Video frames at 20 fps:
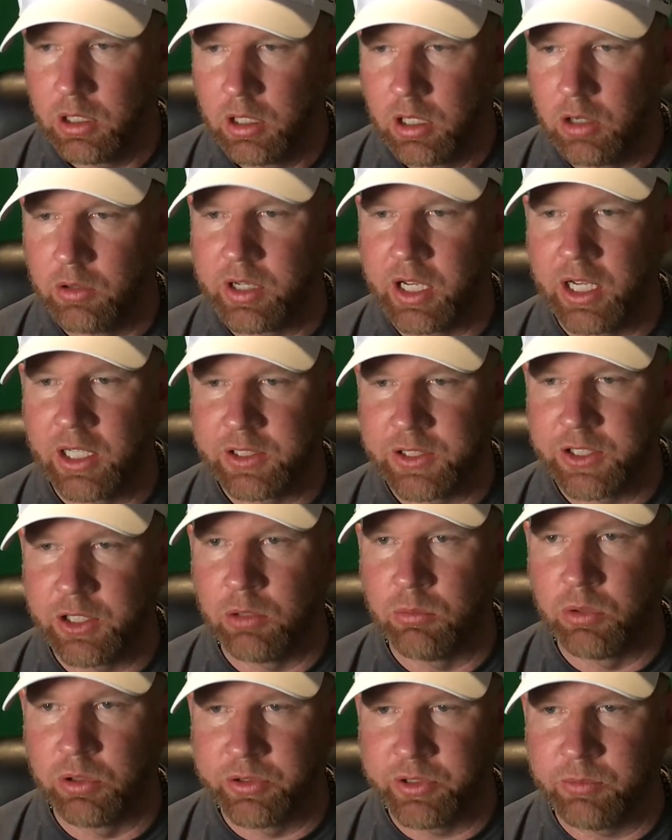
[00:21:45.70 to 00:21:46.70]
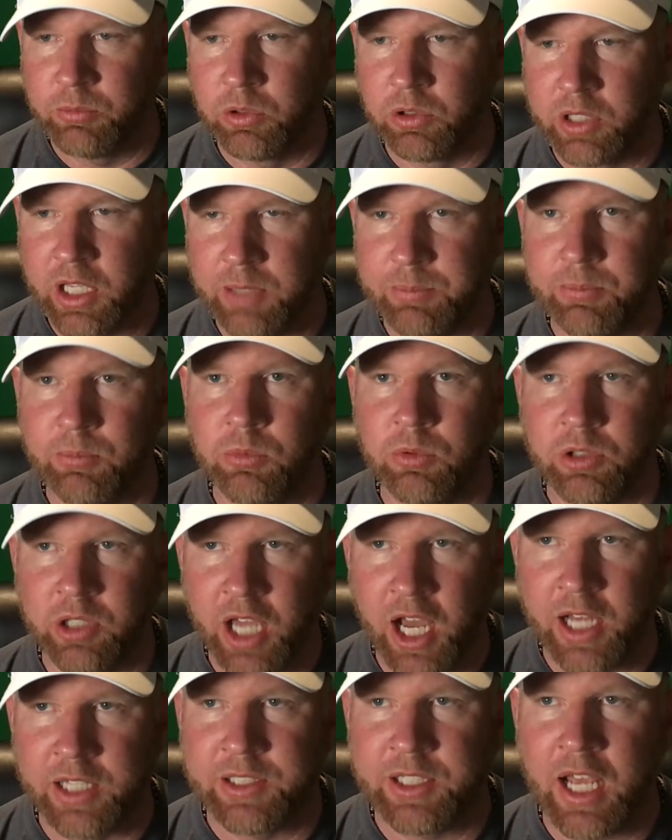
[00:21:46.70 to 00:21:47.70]
Okay, so we'll keep,
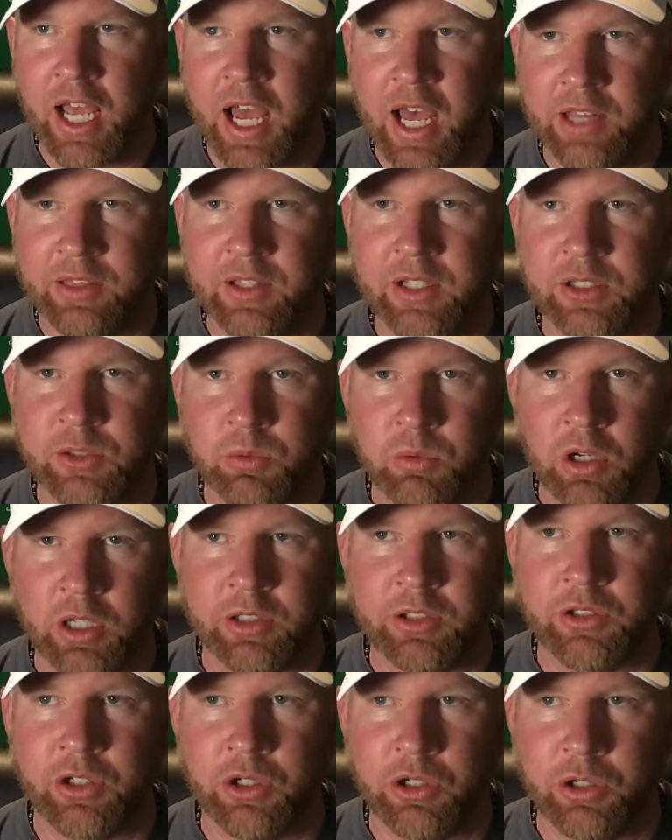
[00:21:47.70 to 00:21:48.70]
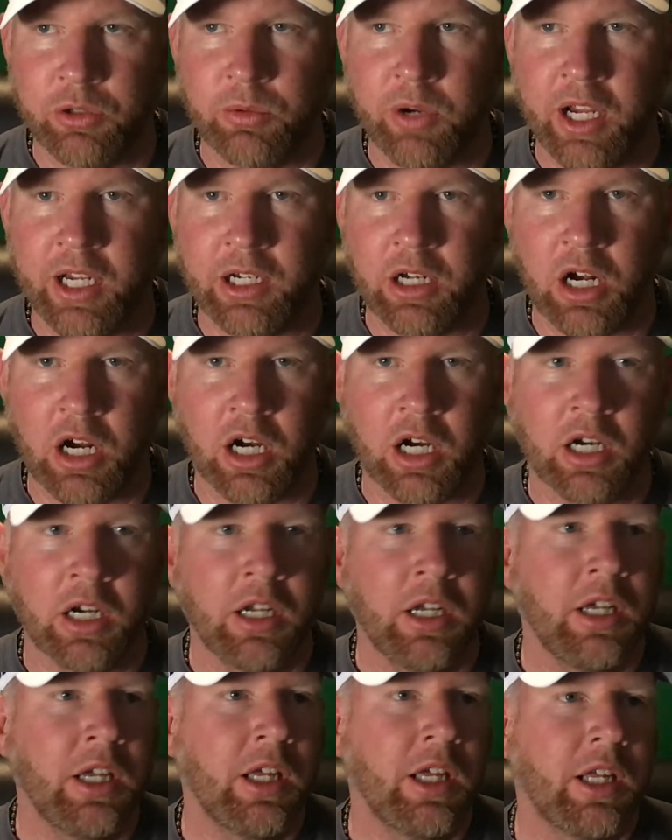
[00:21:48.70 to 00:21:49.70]
guys, add this one to your radar.
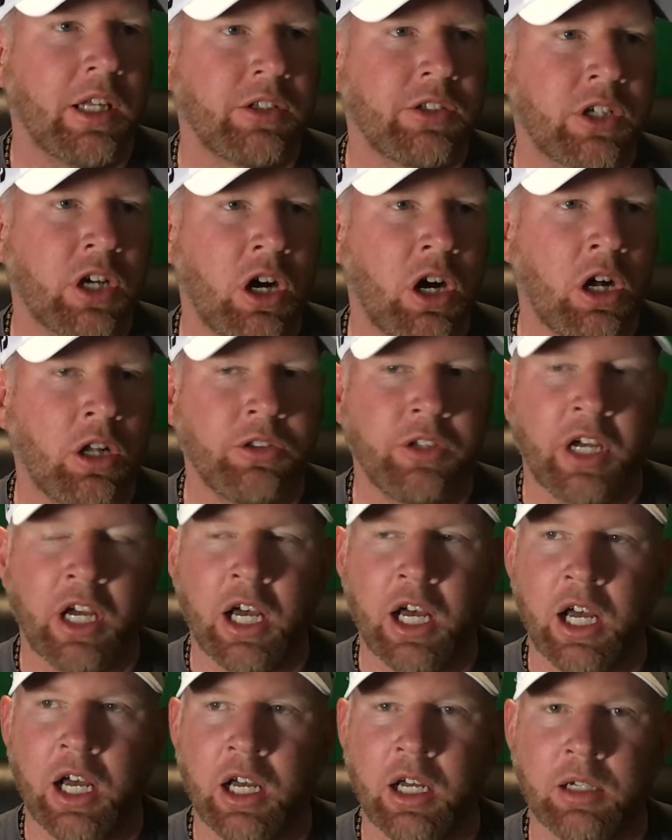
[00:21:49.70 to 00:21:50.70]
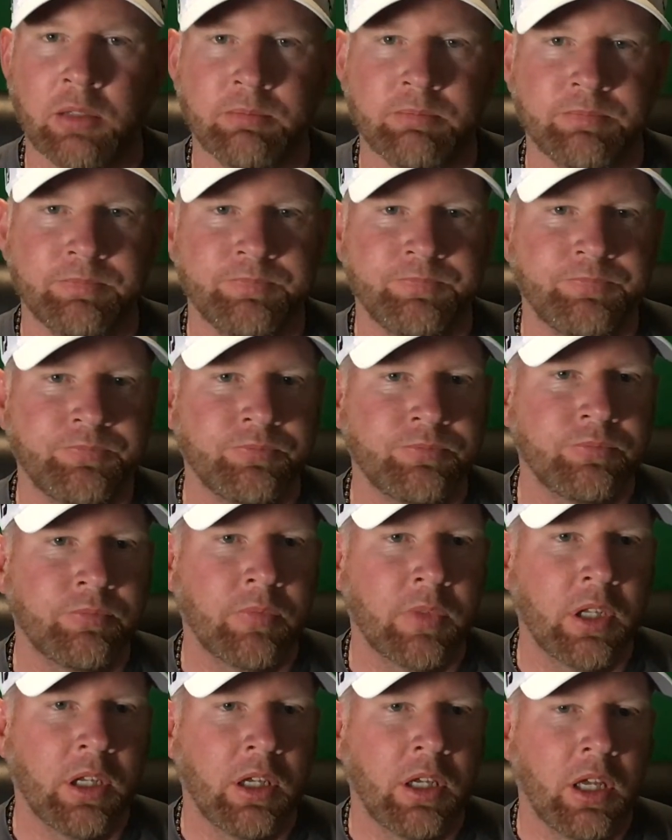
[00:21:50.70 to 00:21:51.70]
It's called I
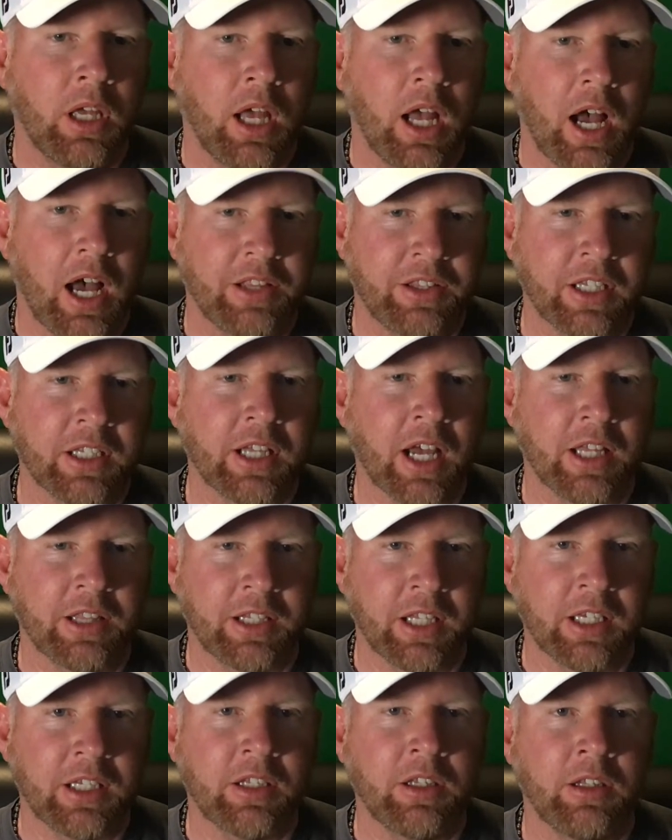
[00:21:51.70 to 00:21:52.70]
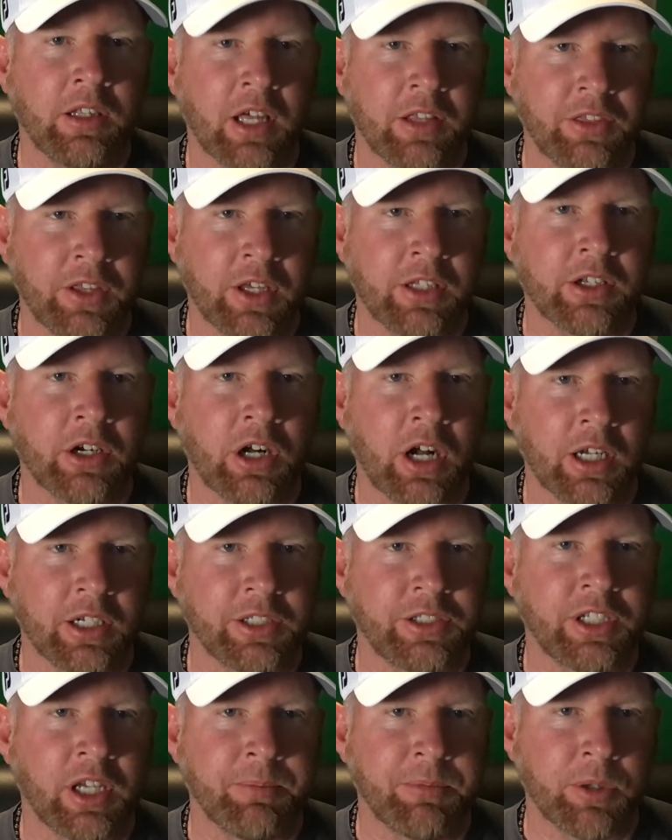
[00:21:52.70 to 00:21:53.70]
think they're onto
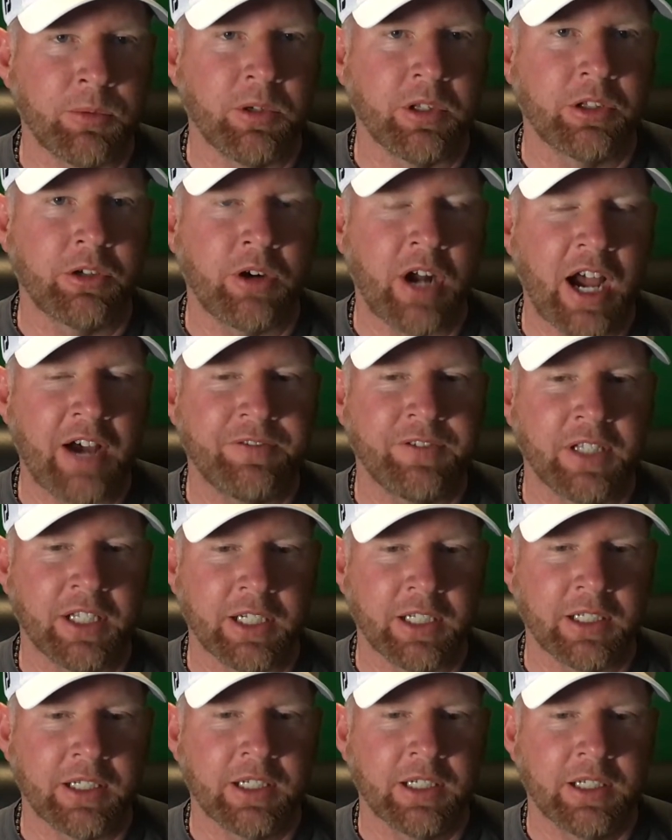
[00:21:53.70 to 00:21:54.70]
something with GraphLink.